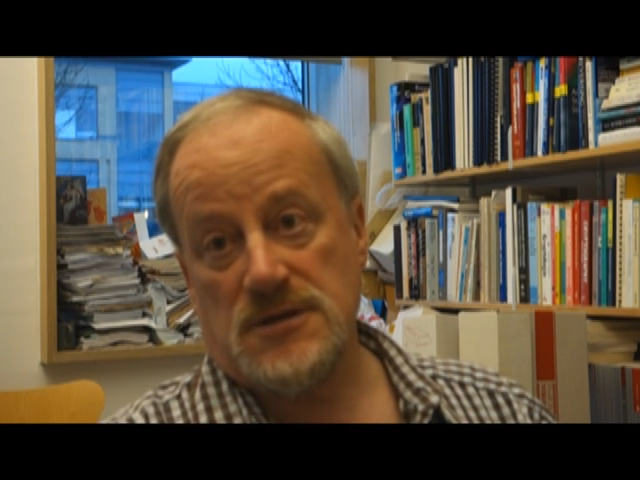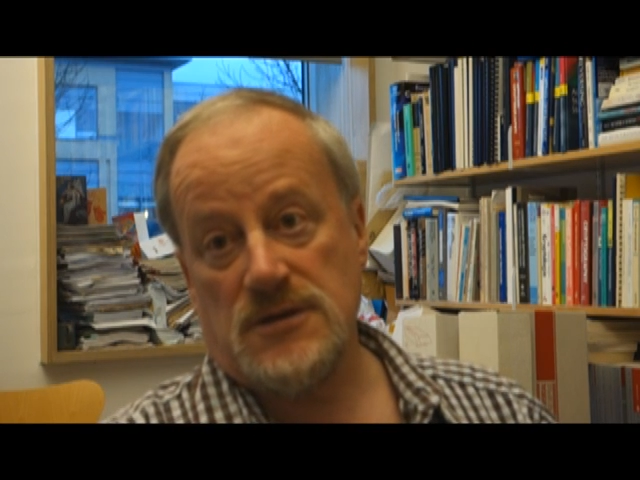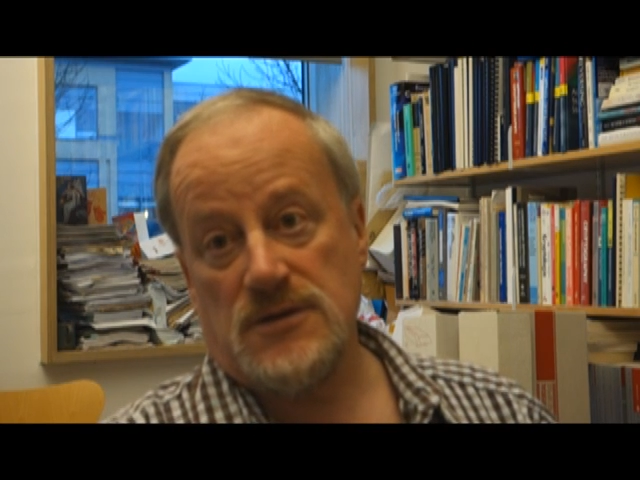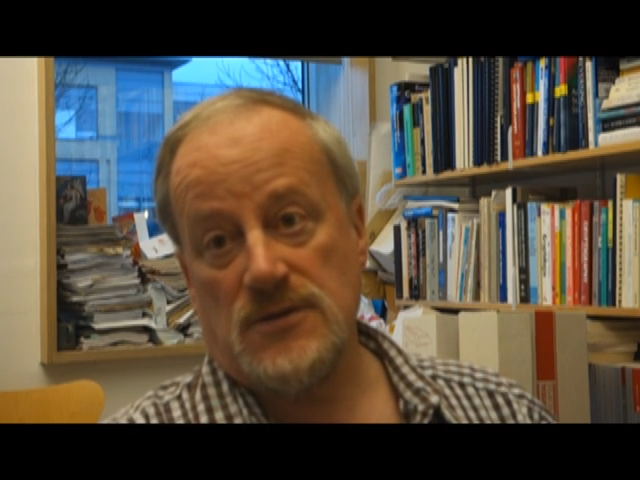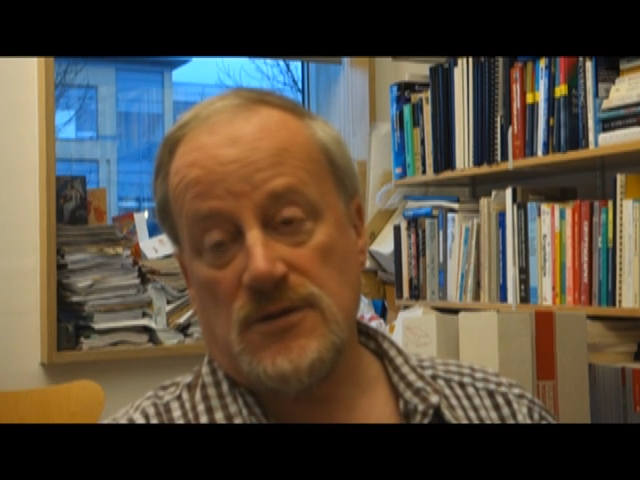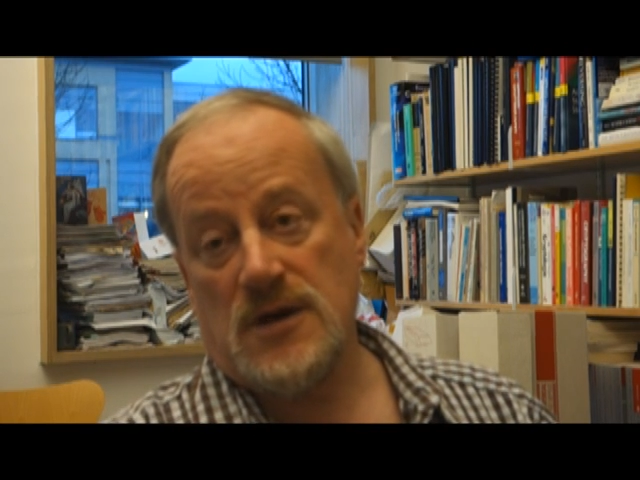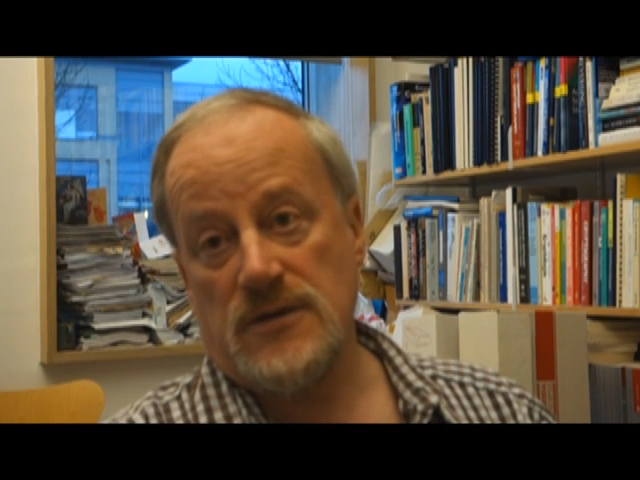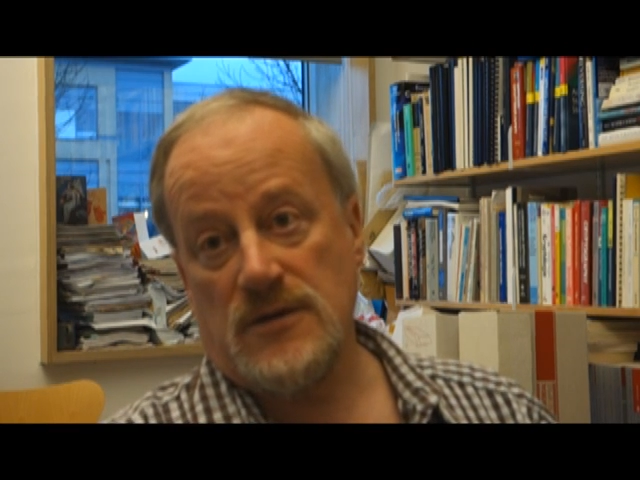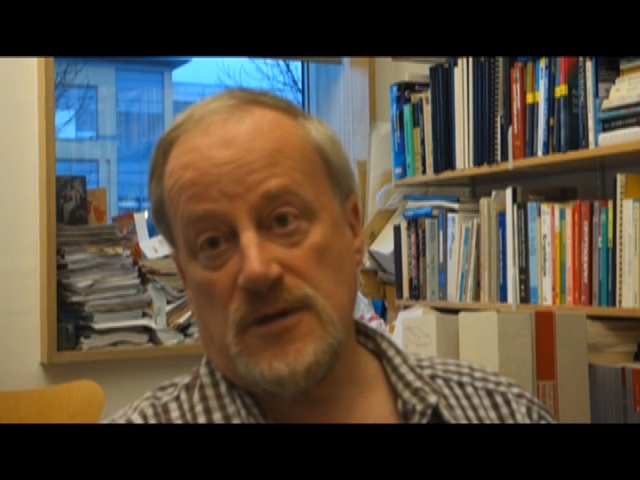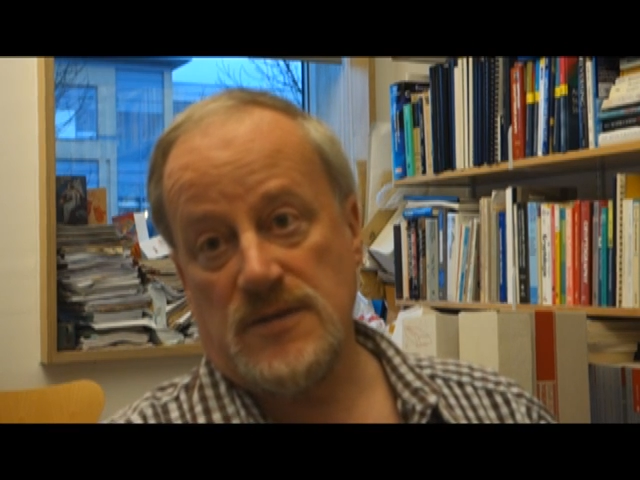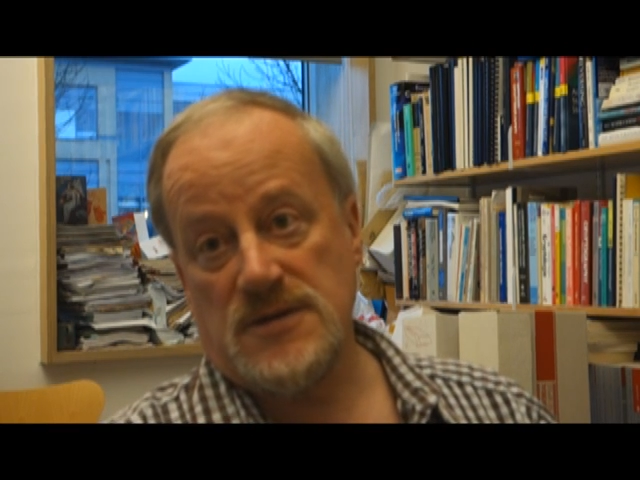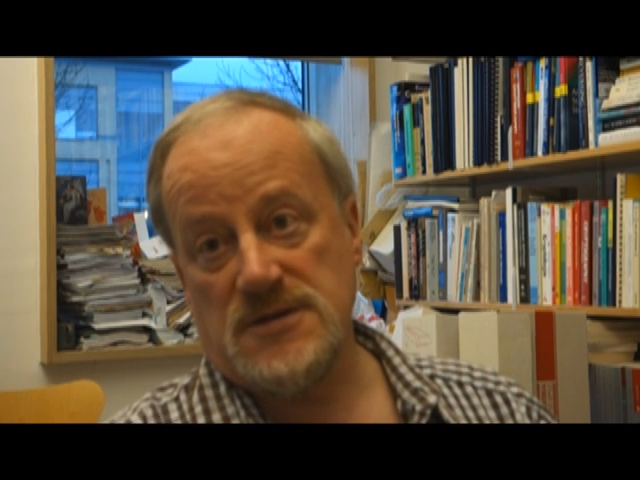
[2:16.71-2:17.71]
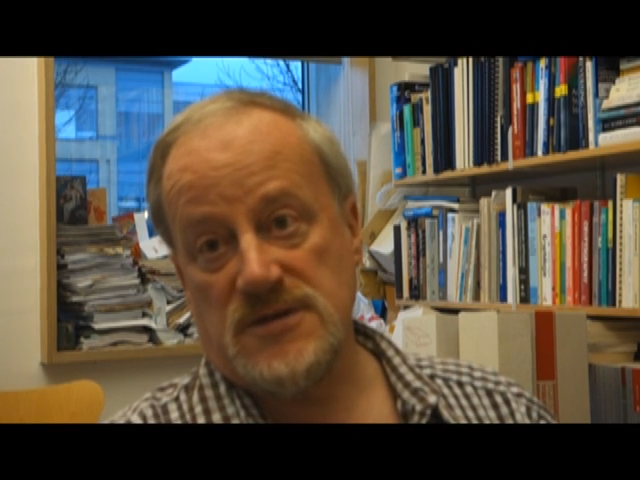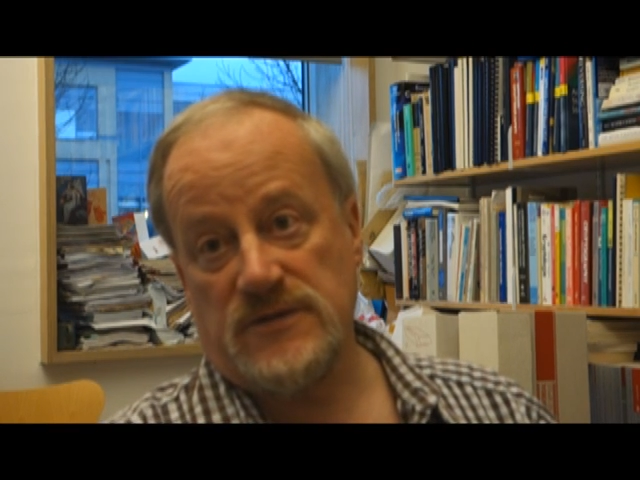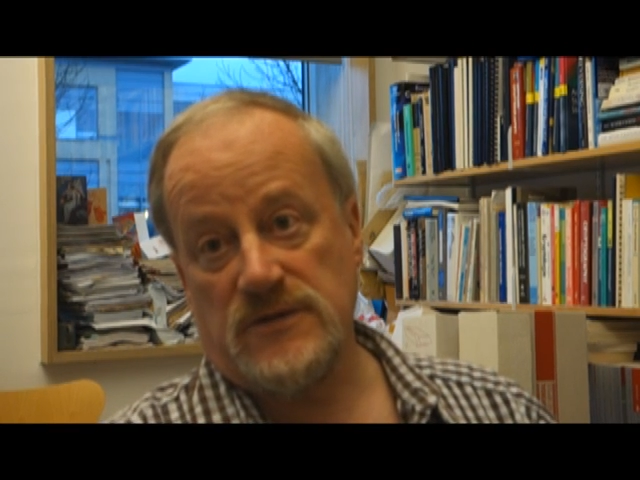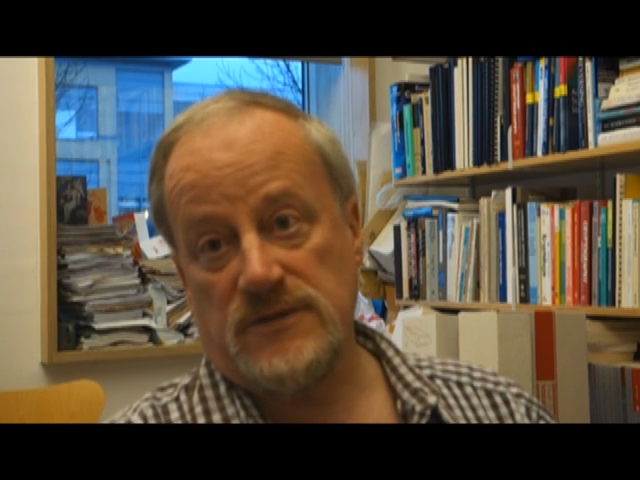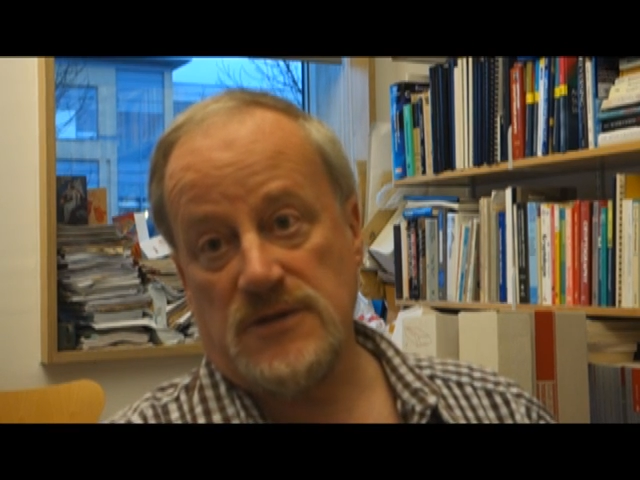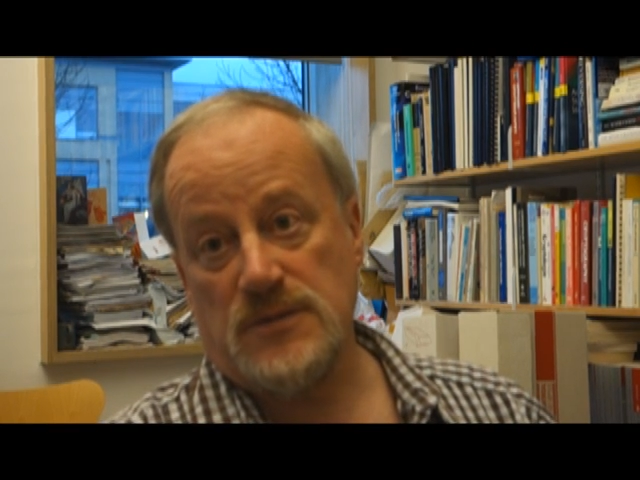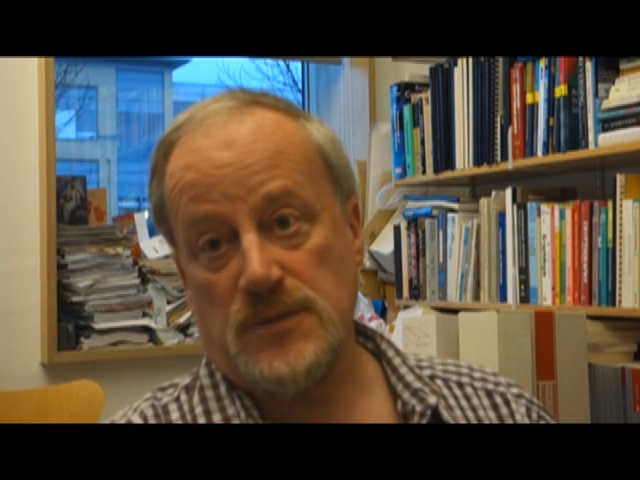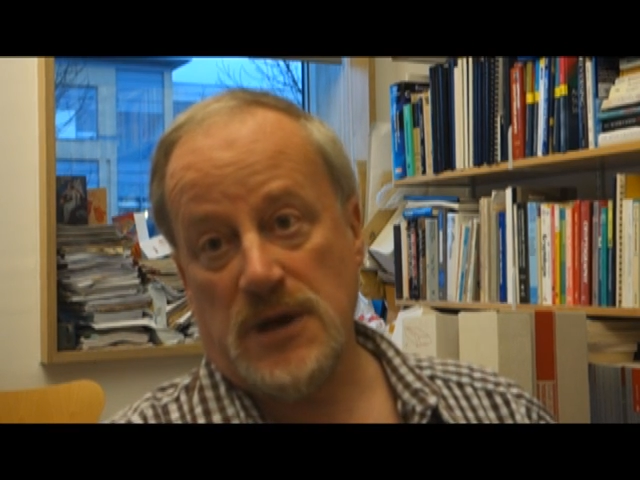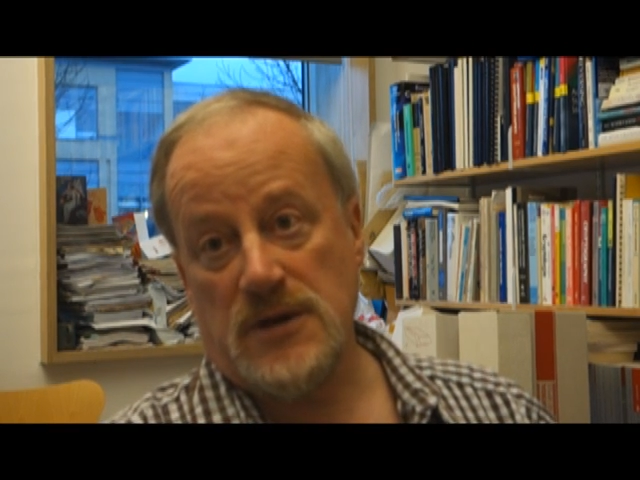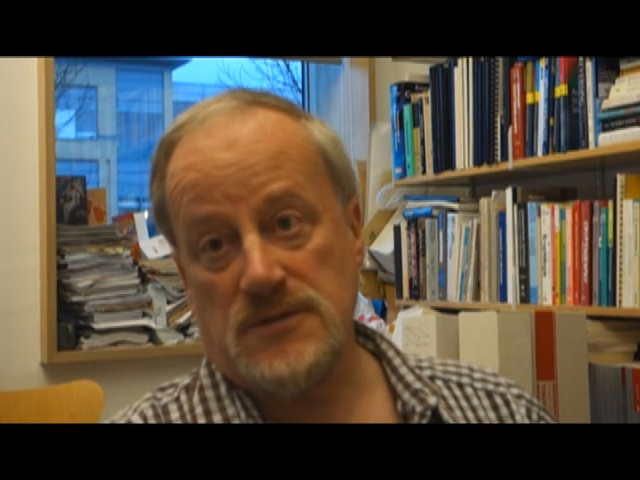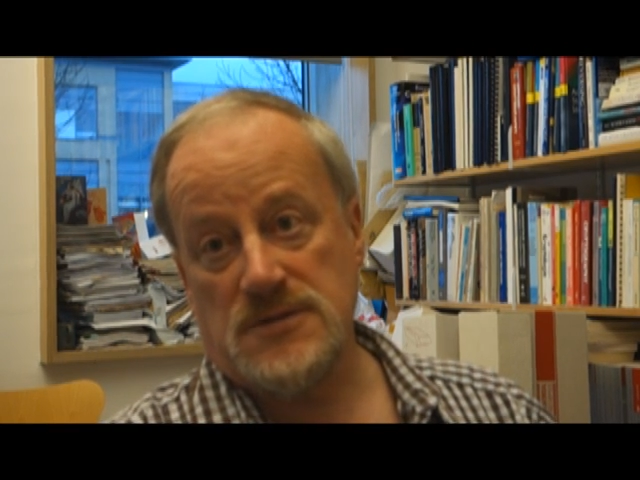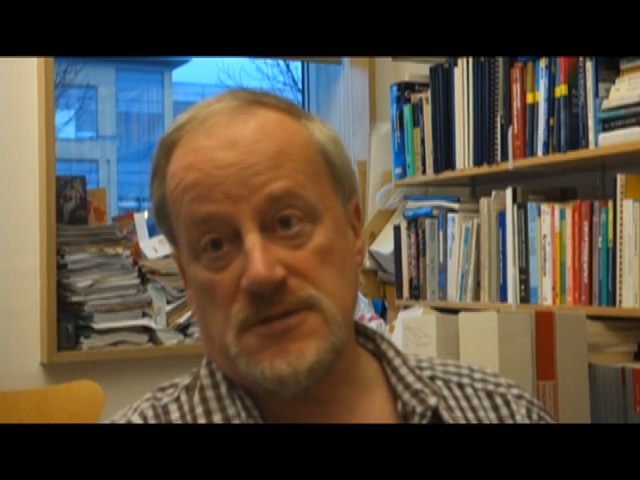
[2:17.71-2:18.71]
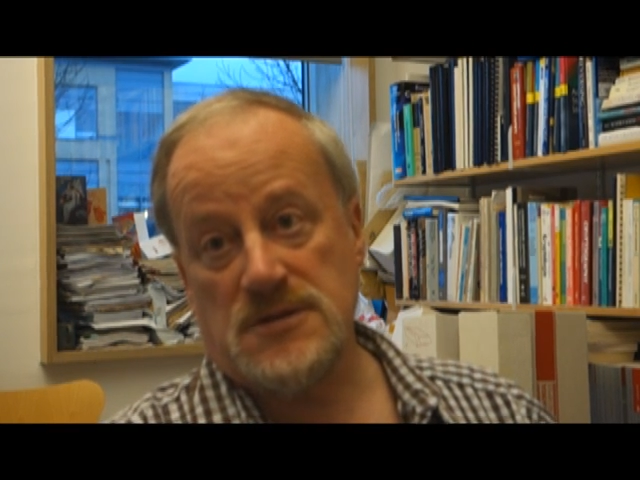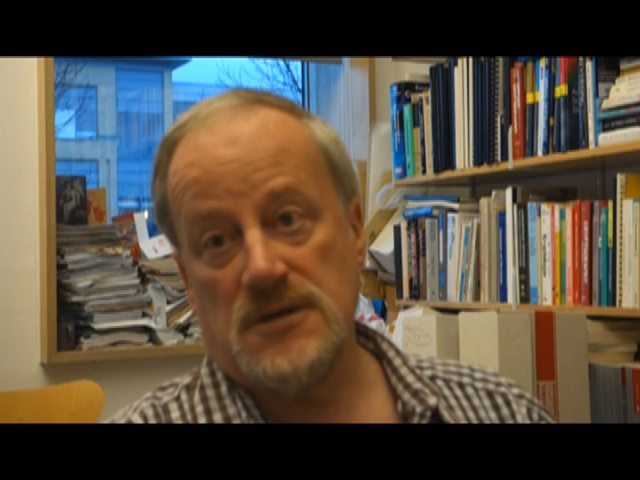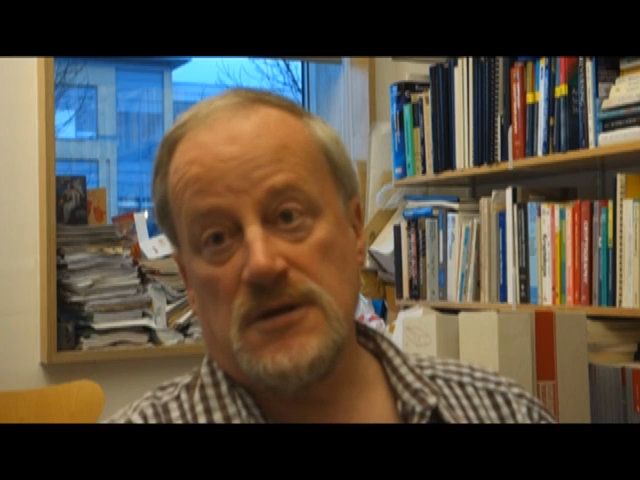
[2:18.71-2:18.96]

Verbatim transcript: In the UK the limit is £15